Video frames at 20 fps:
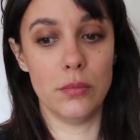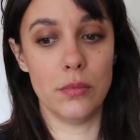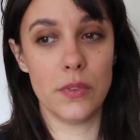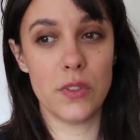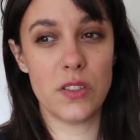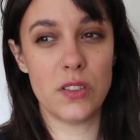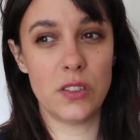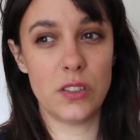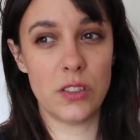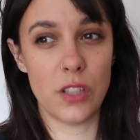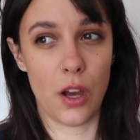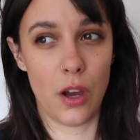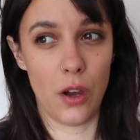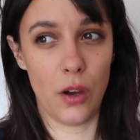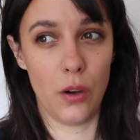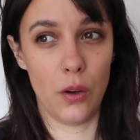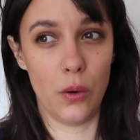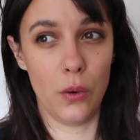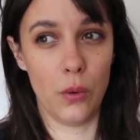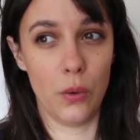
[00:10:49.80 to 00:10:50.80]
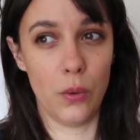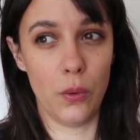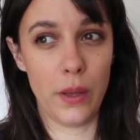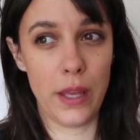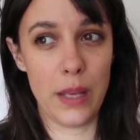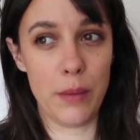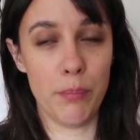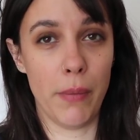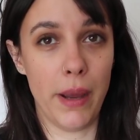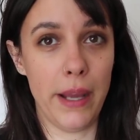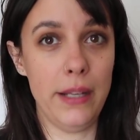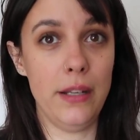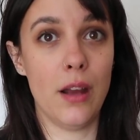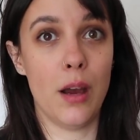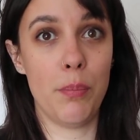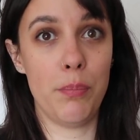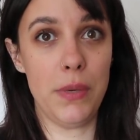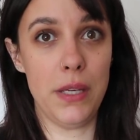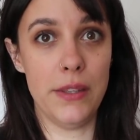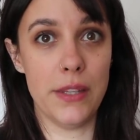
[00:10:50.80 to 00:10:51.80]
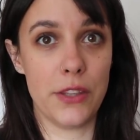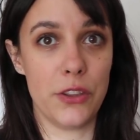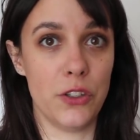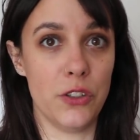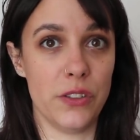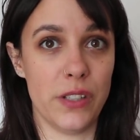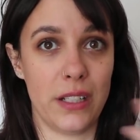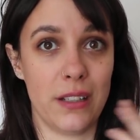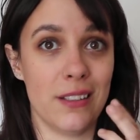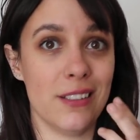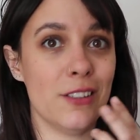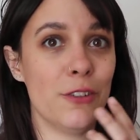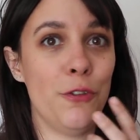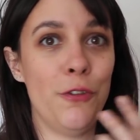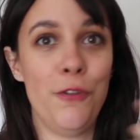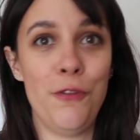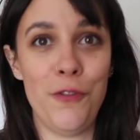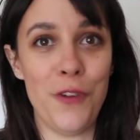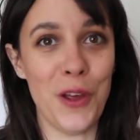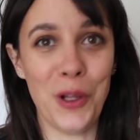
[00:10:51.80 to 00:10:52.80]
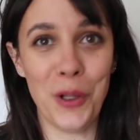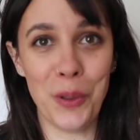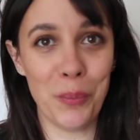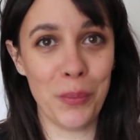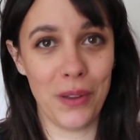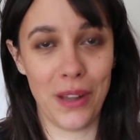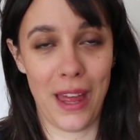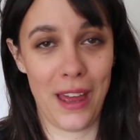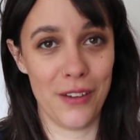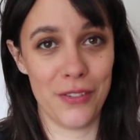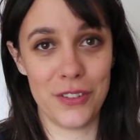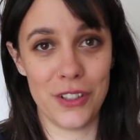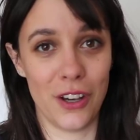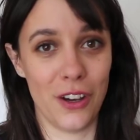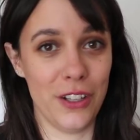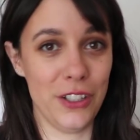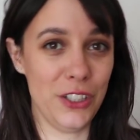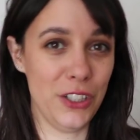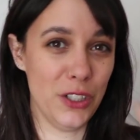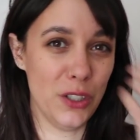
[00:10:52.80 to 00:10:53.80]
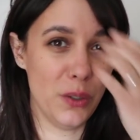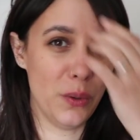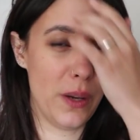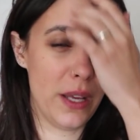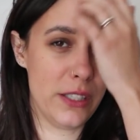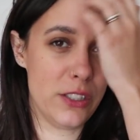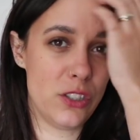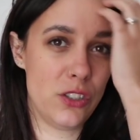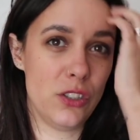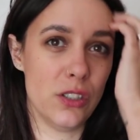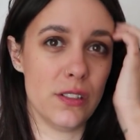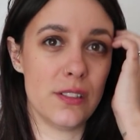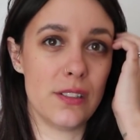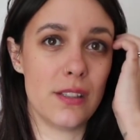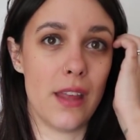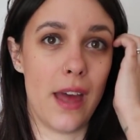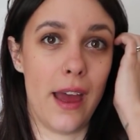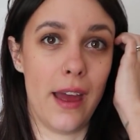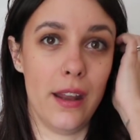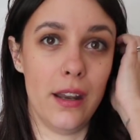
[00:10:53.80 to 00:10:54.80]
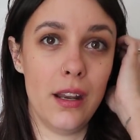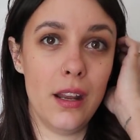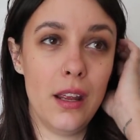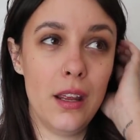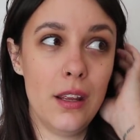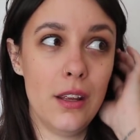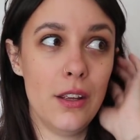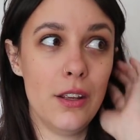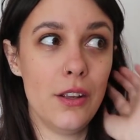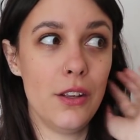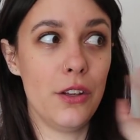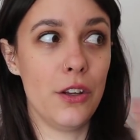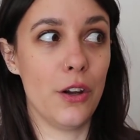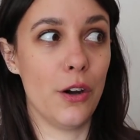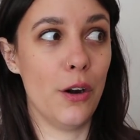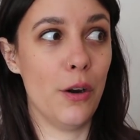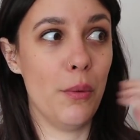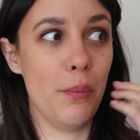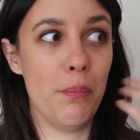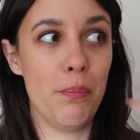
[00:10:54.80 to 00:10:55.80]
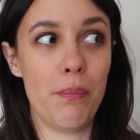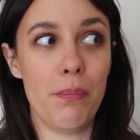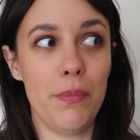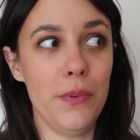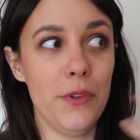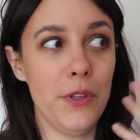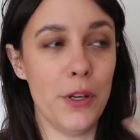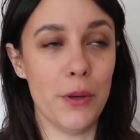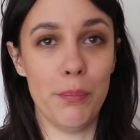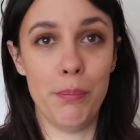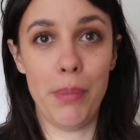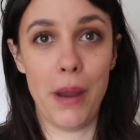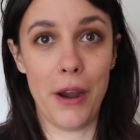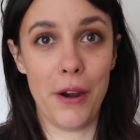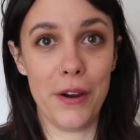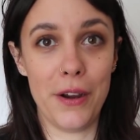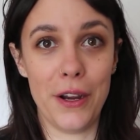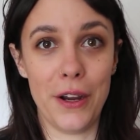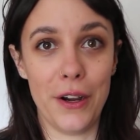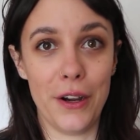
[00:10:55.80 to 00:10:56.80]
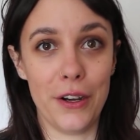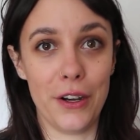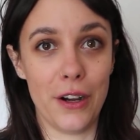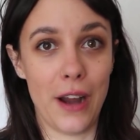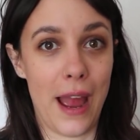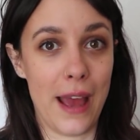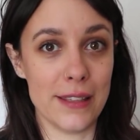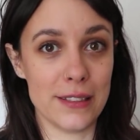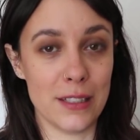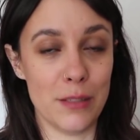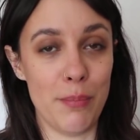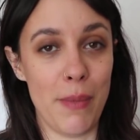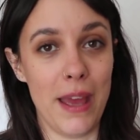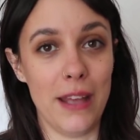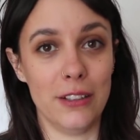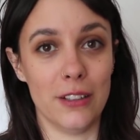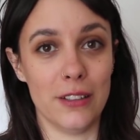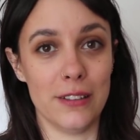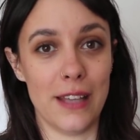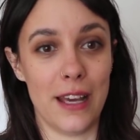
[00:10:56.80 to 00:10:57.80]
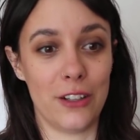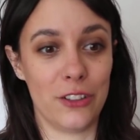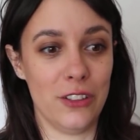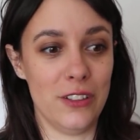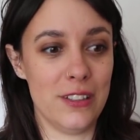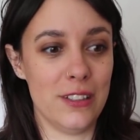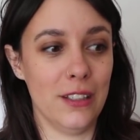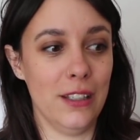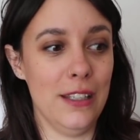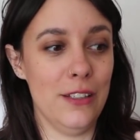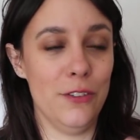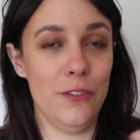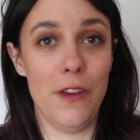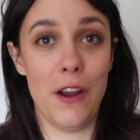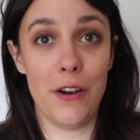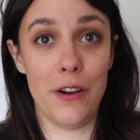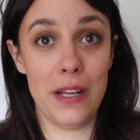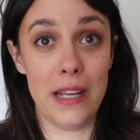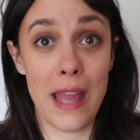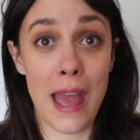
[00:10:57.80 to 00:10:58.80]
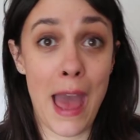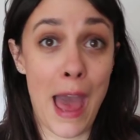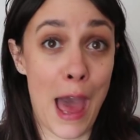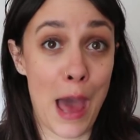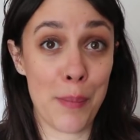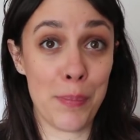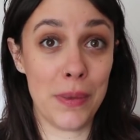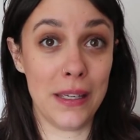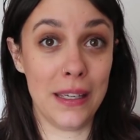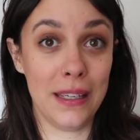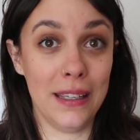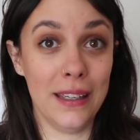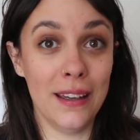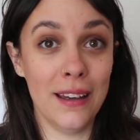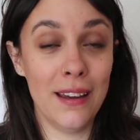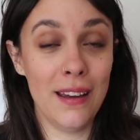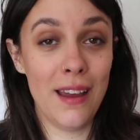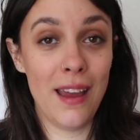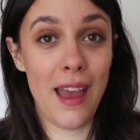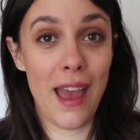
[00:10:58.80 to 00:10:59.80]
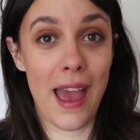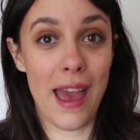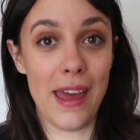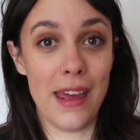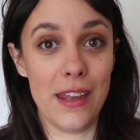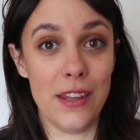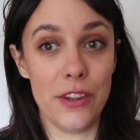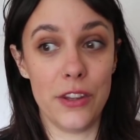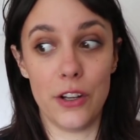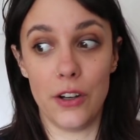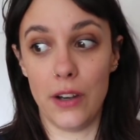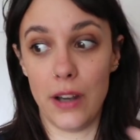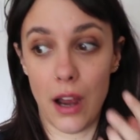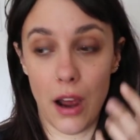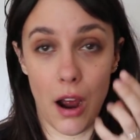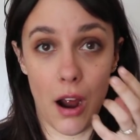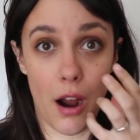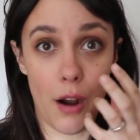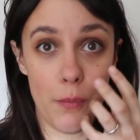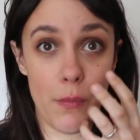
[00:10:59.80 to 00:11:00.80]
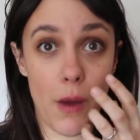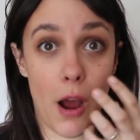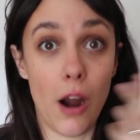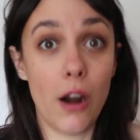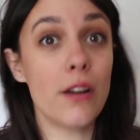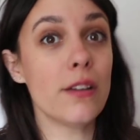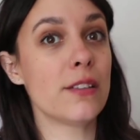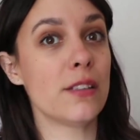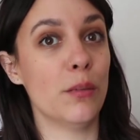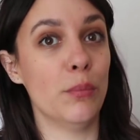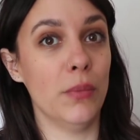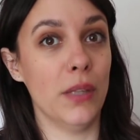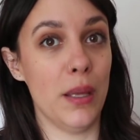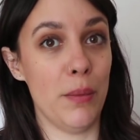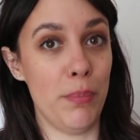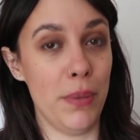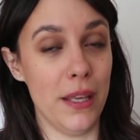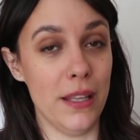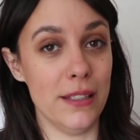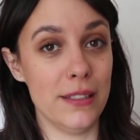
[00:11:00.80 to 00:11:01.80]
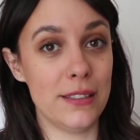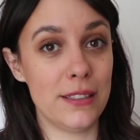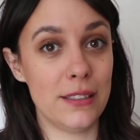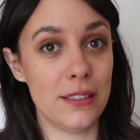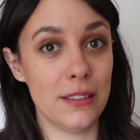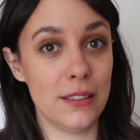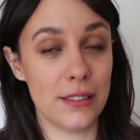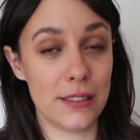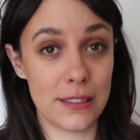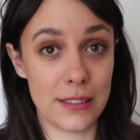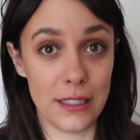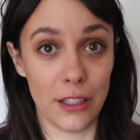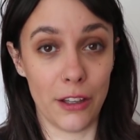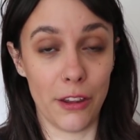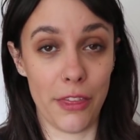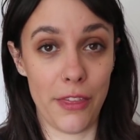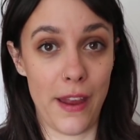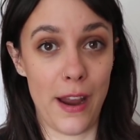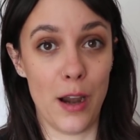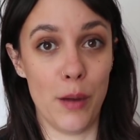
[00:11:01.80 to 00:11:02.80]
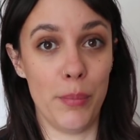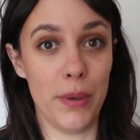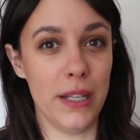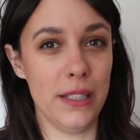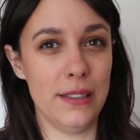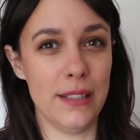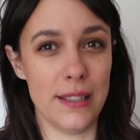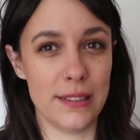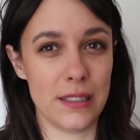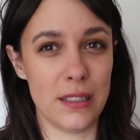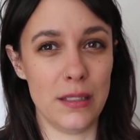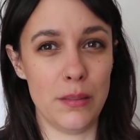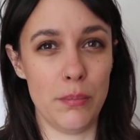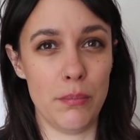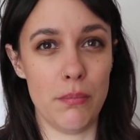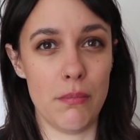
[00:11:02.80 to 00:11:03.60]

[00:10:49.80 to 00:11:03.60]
So it might not be that there's like this film left on you. It's just that your barrier, your acid mantle is actually is very happy. And there are some lipids still there, but it doesn't